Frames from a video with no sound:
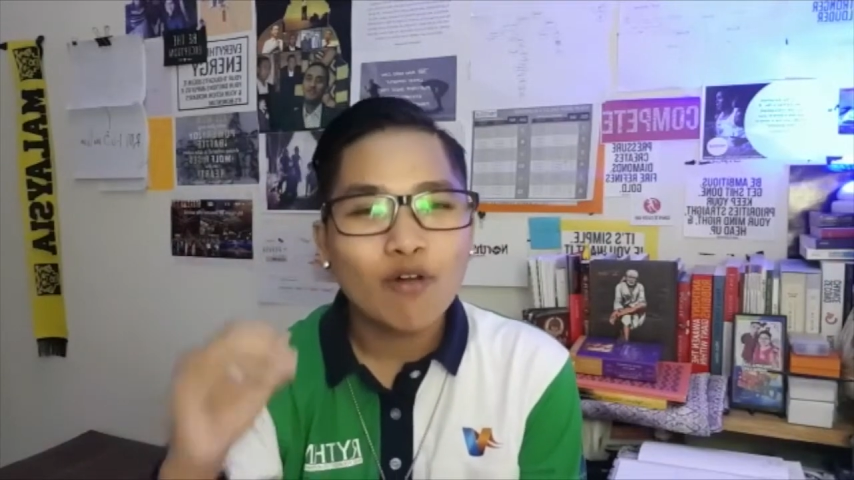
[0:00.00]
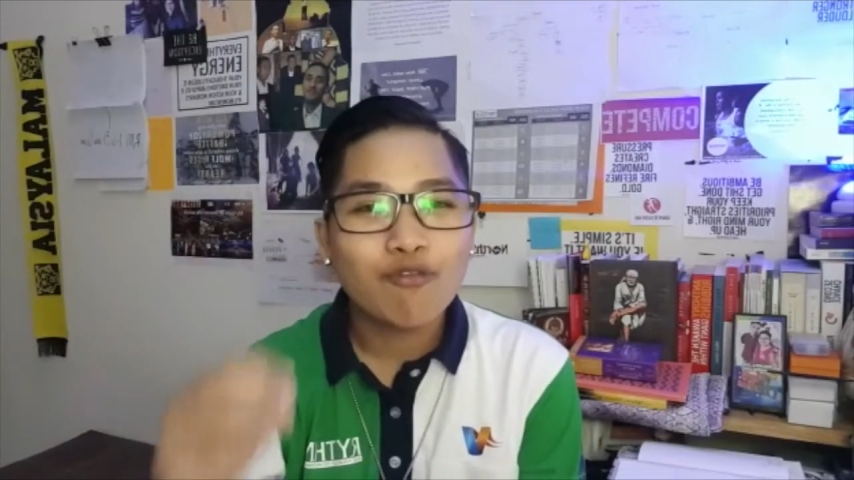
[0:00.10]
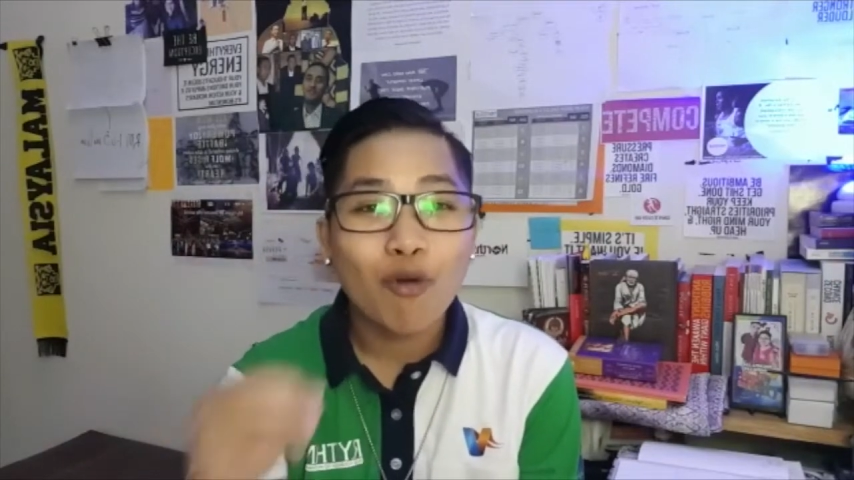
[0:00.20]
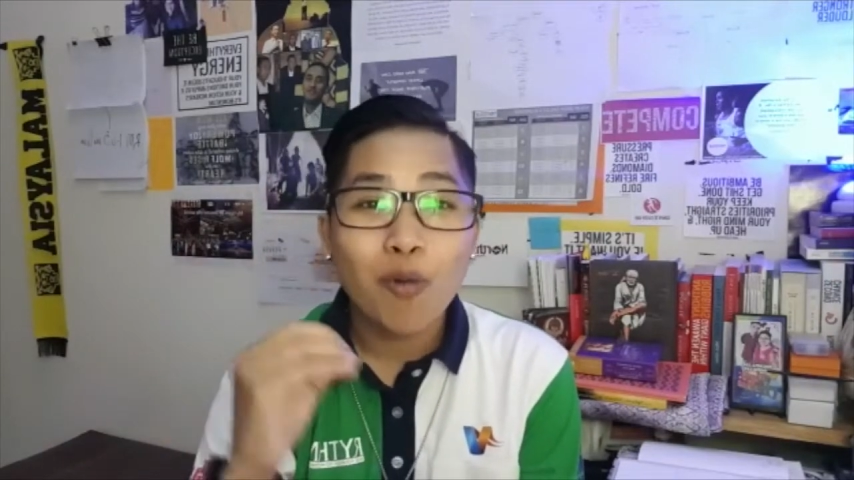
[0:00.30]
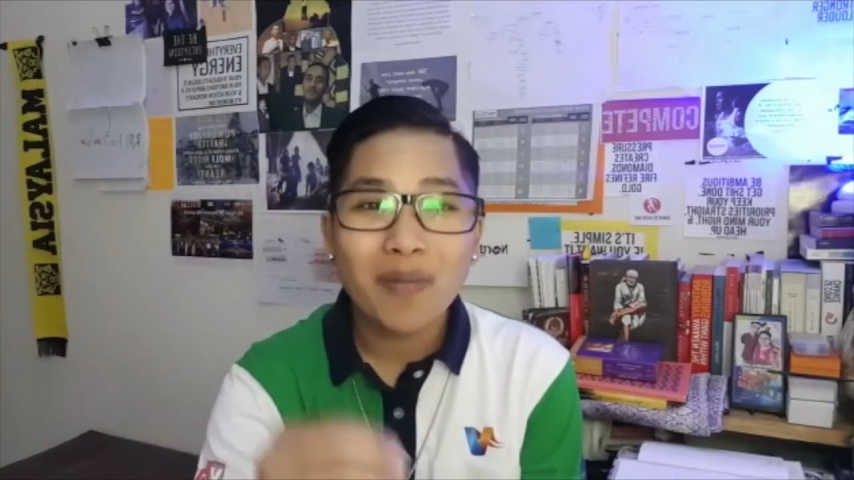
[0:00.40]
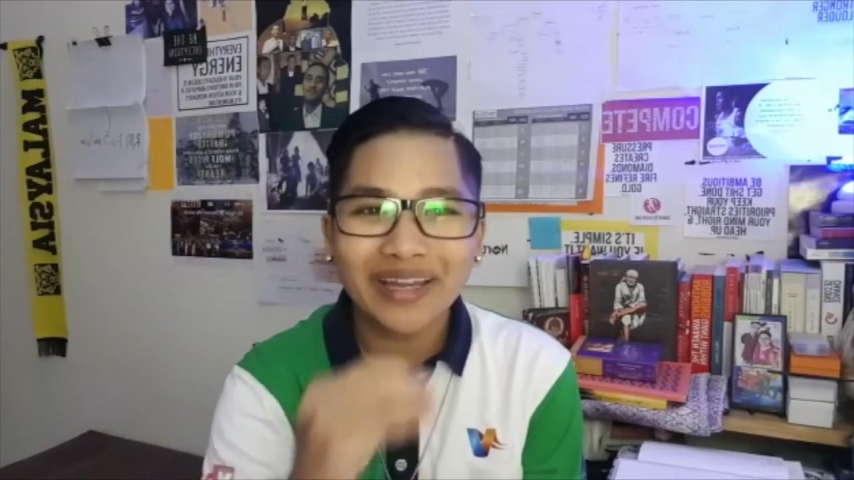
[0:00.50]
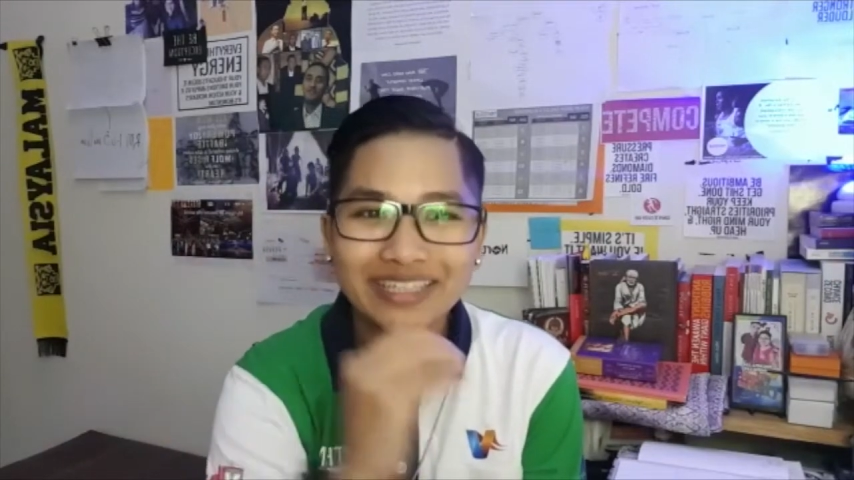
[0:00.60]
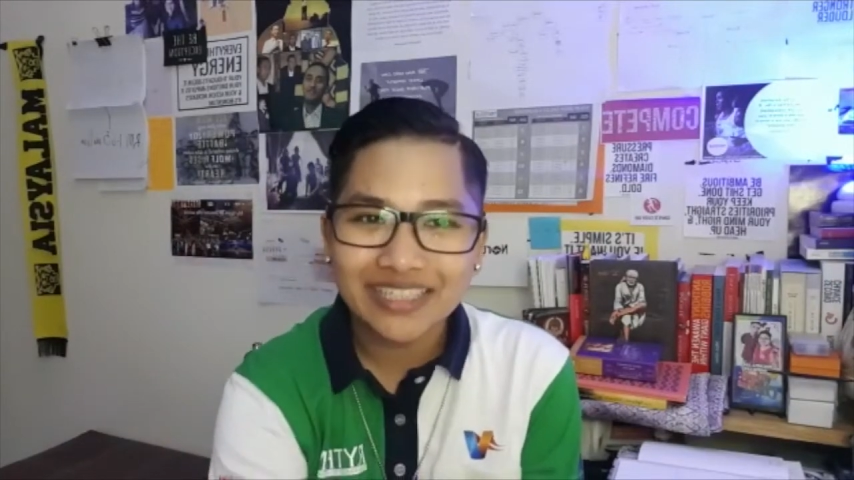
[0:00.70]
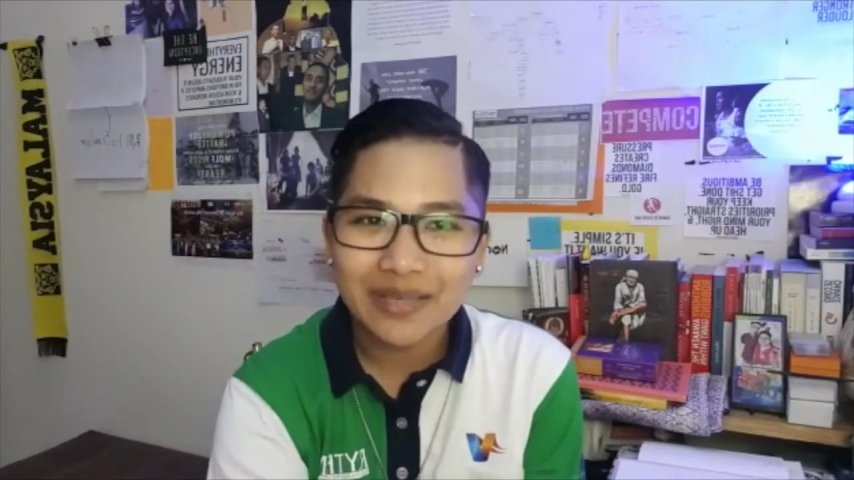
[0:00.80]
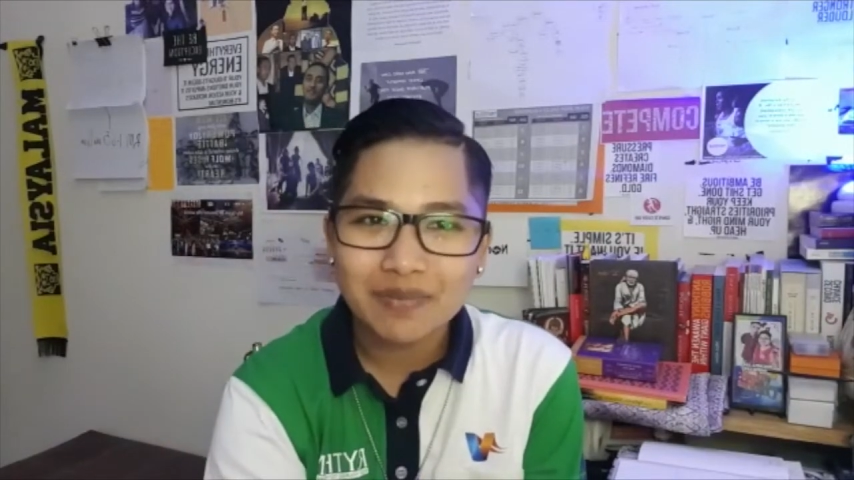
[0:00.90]
for my
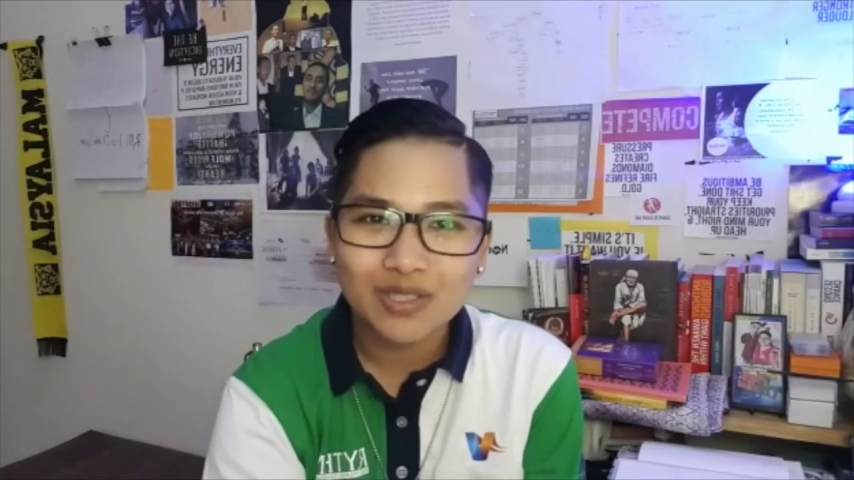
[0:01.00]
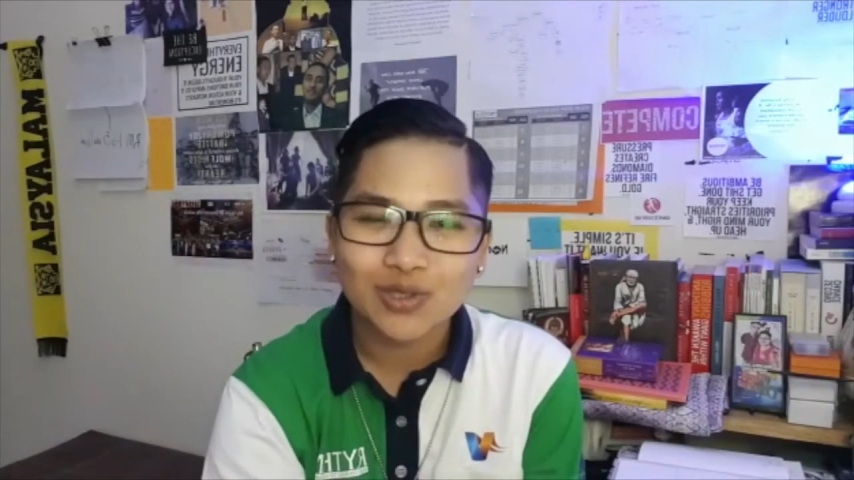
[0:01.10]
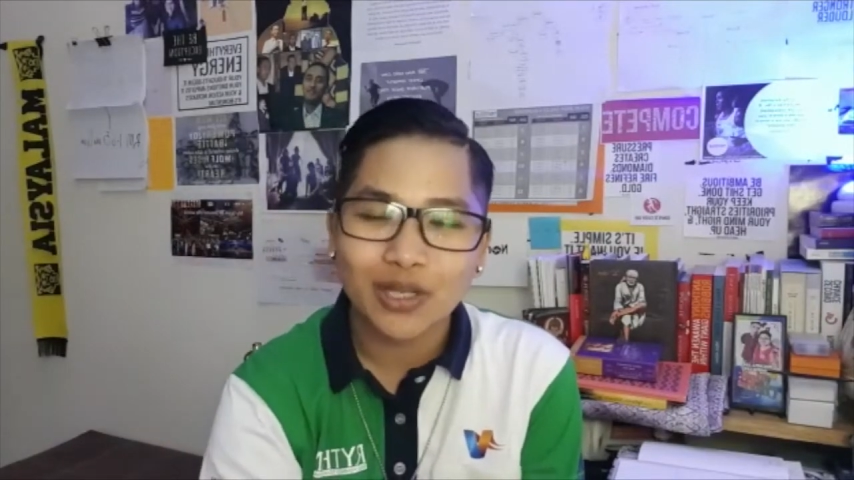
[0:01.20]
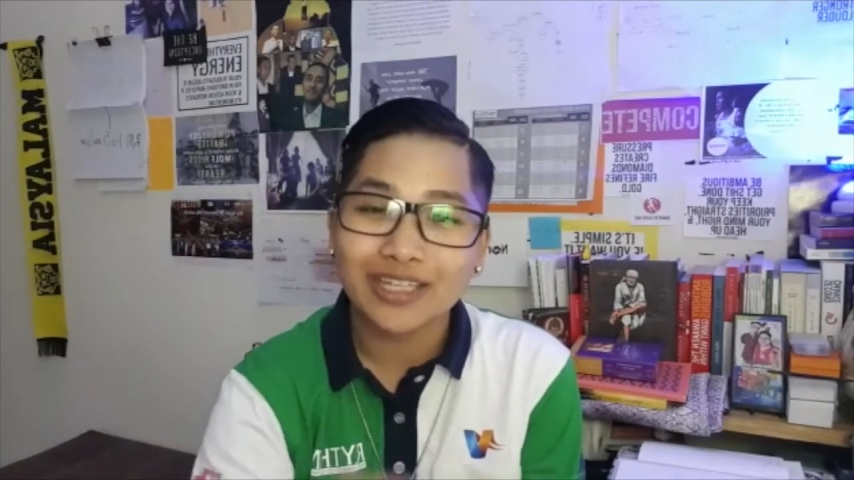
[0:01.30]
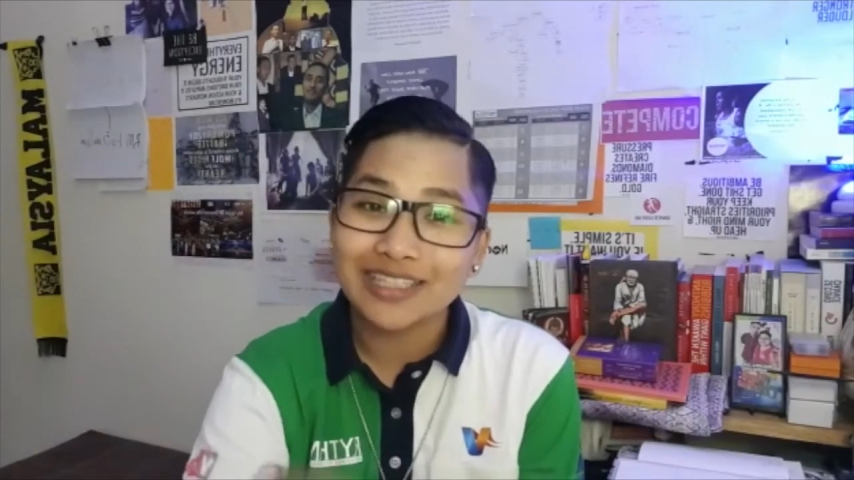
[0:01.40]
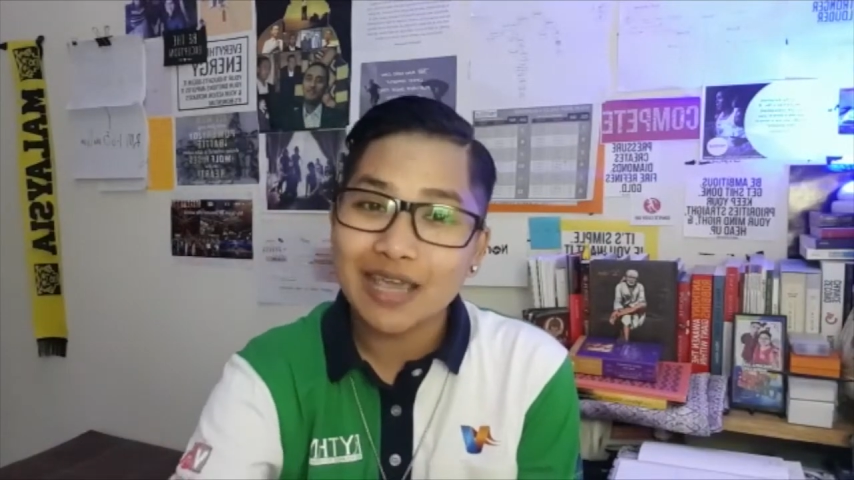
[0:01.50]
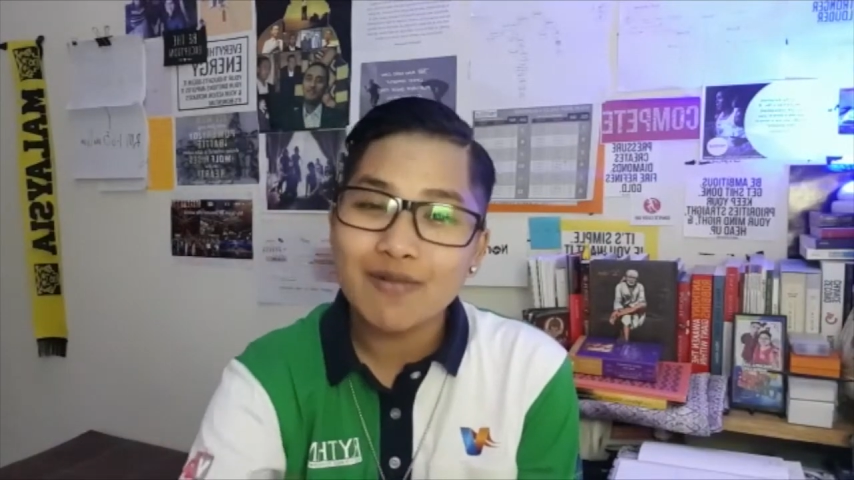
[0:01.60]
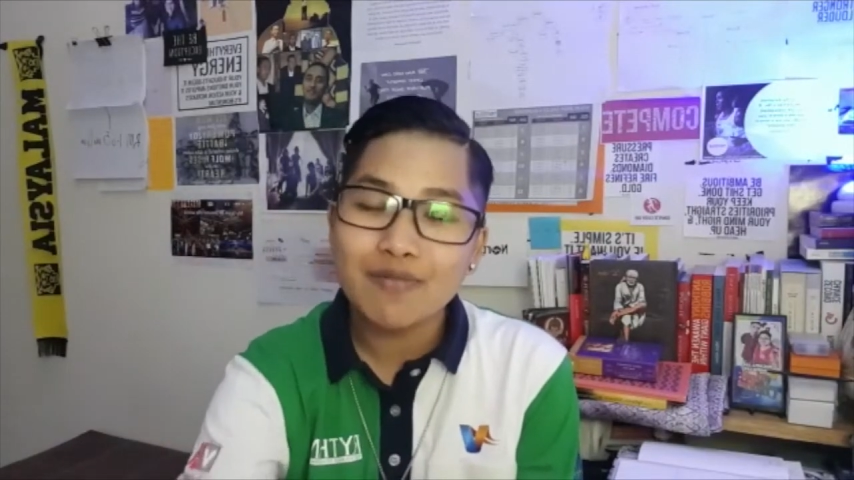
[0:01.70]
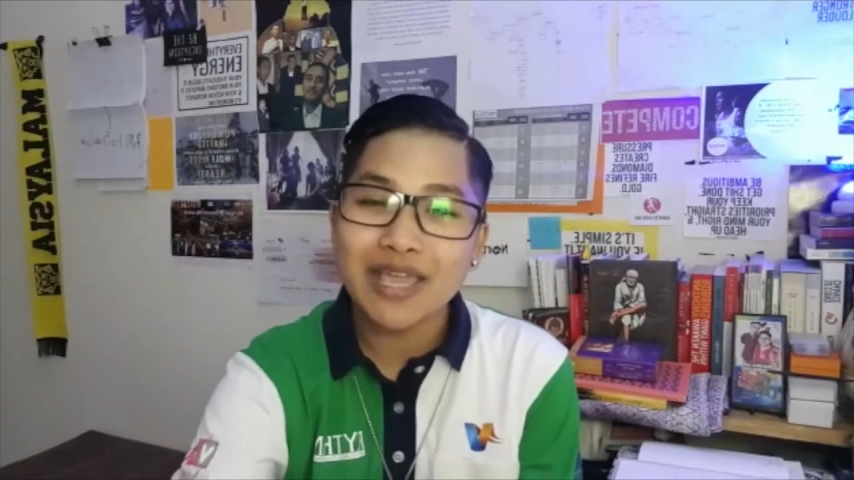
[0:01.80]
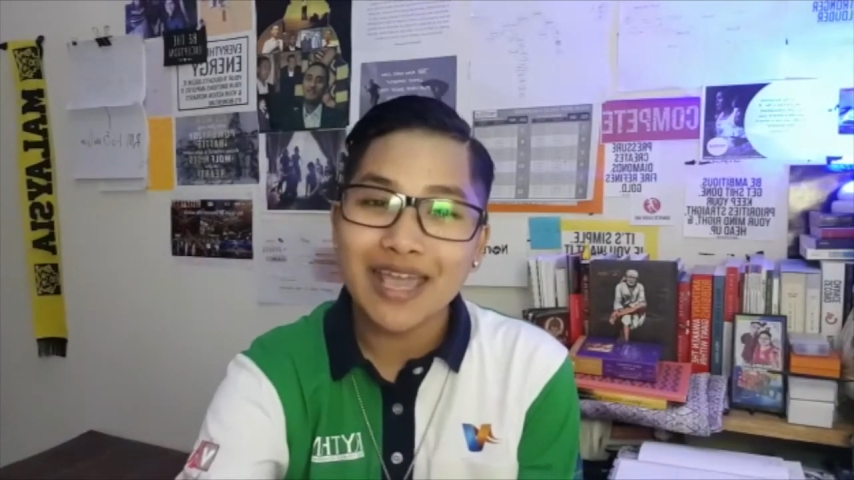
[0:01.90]
teams so that they will be